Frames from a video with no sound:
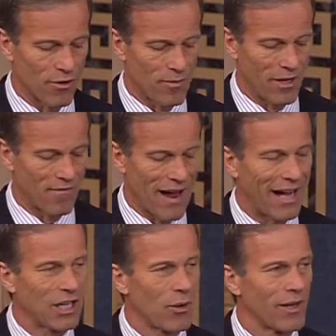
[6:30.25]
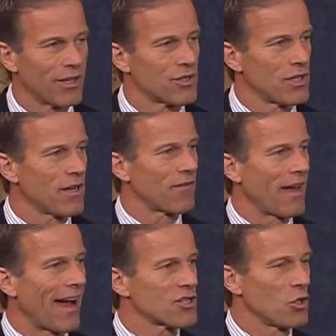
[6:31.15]
been evaluated to see if they
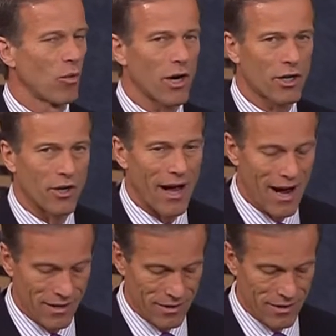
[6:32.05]
actually work or not.